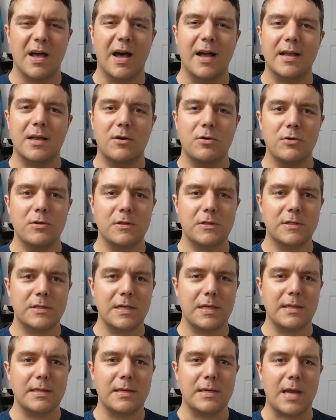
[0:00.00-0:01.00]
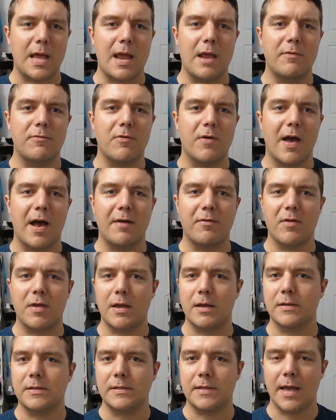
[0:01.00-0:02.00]
I couldn't see the need for
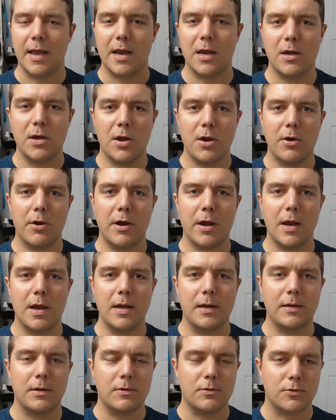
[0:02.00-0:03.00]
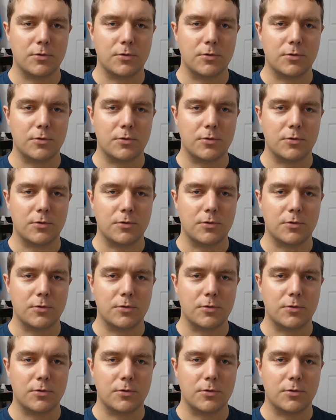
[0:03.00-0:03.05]
having a secondary